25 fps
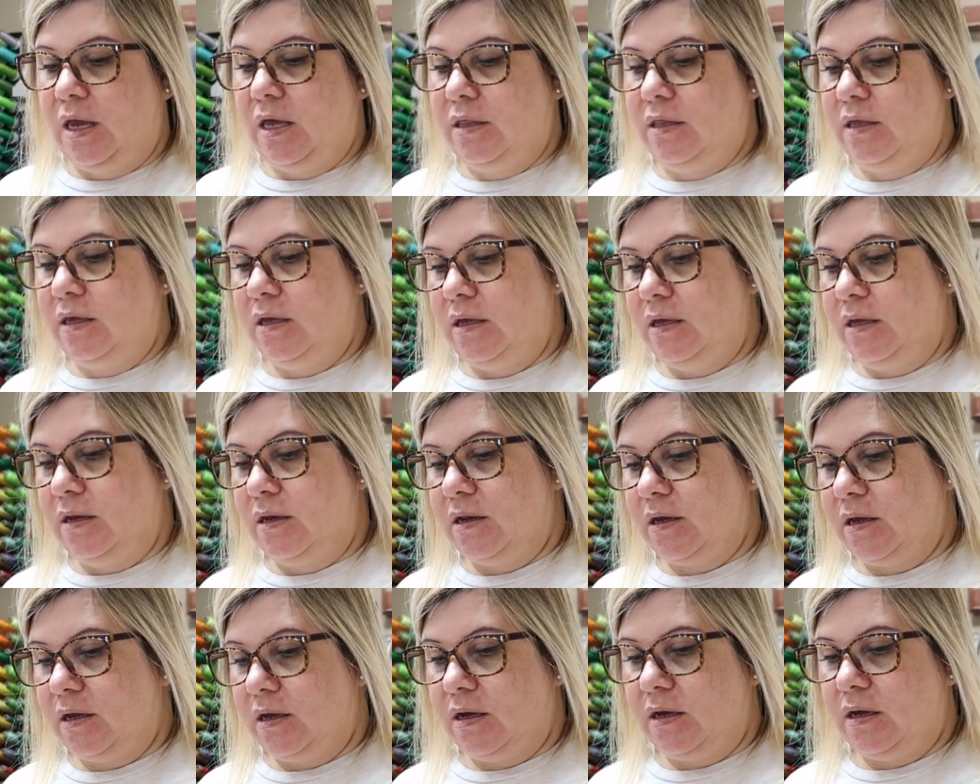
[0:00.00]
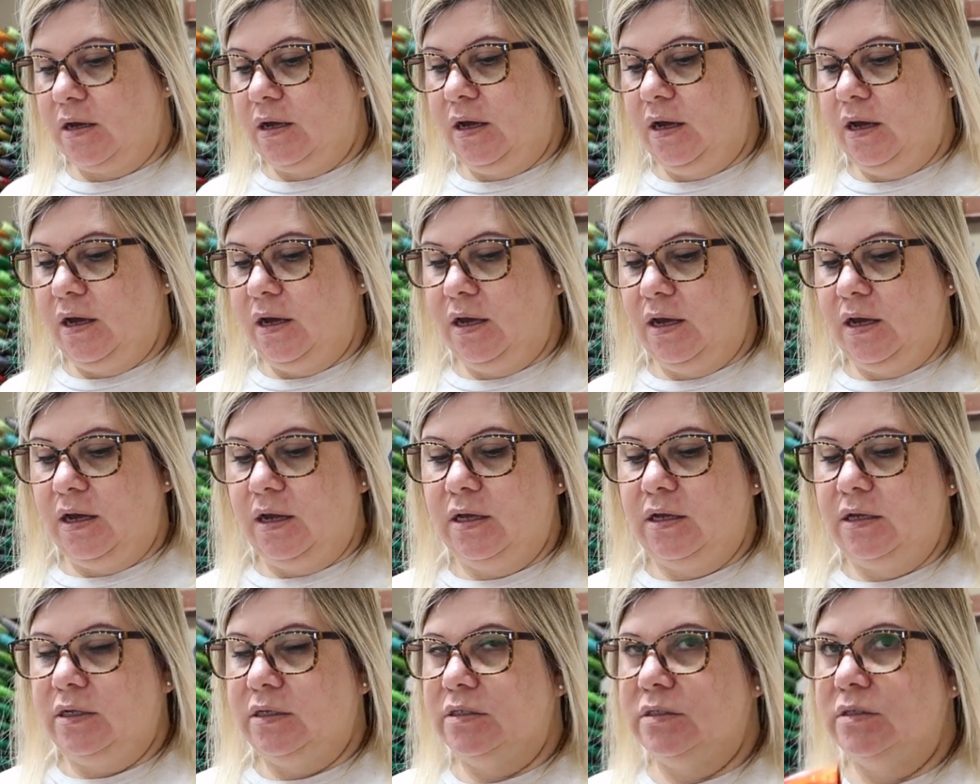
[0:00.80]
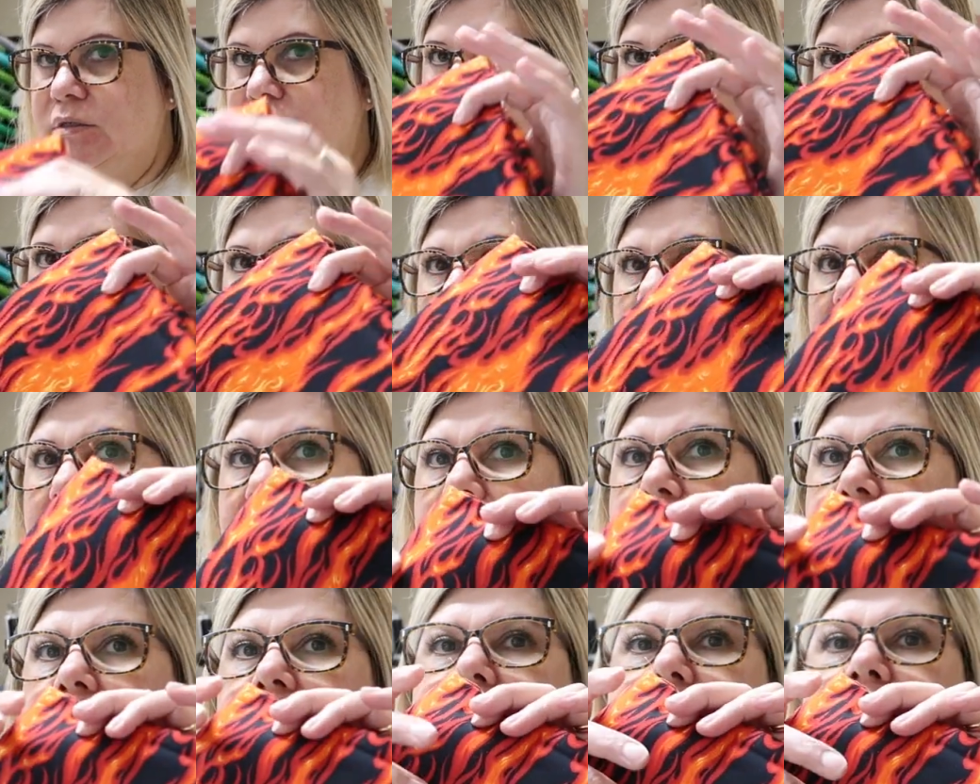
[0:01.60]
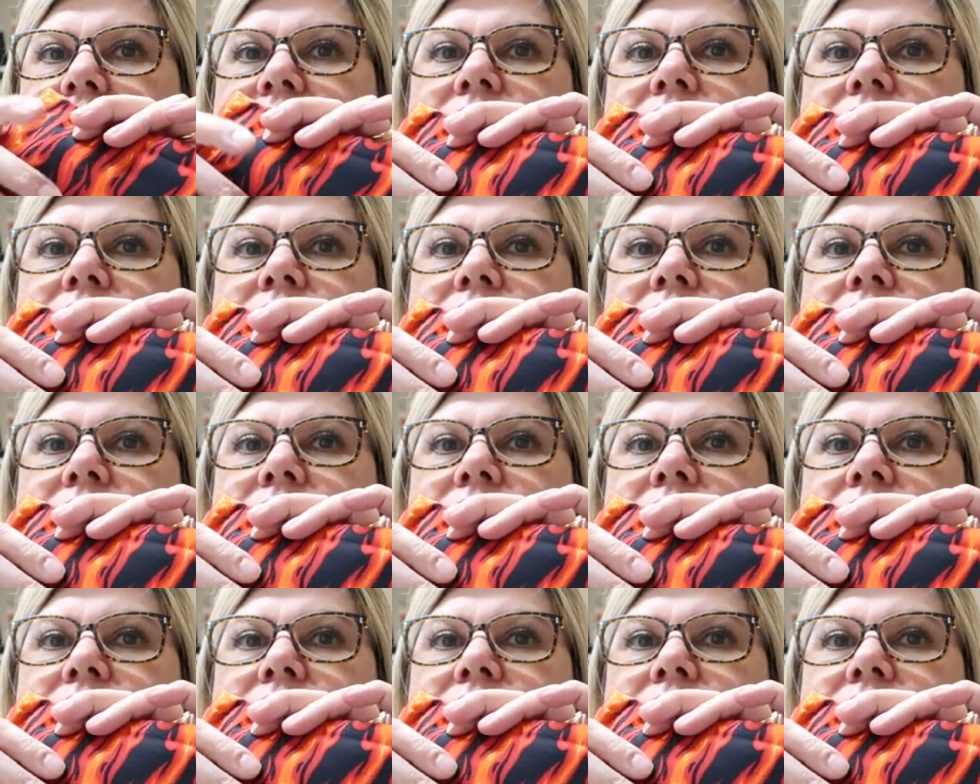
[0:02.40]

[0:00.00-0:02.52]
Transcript: And then I saw